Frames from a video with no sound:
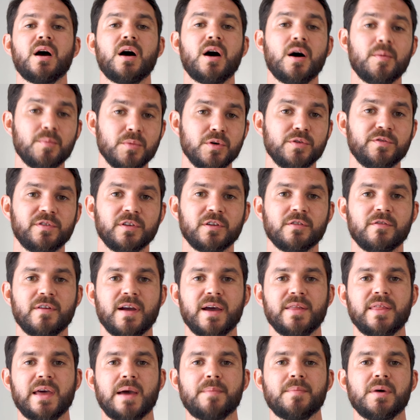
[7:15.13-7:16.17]
aren't moving
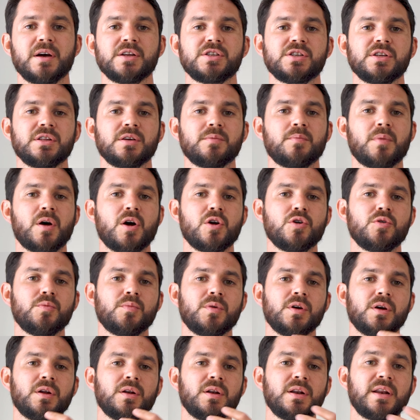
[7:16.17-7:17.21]
around that much at the
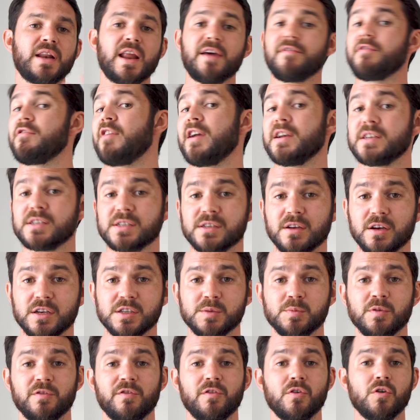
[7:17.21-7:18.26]
moment, never
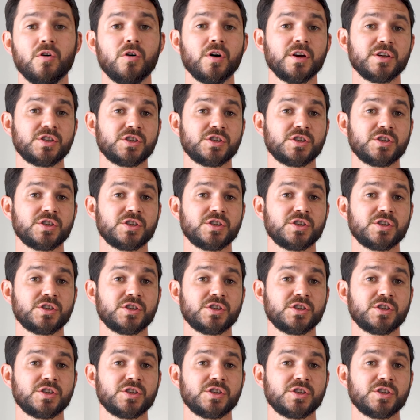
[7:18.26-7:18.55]
exercised before.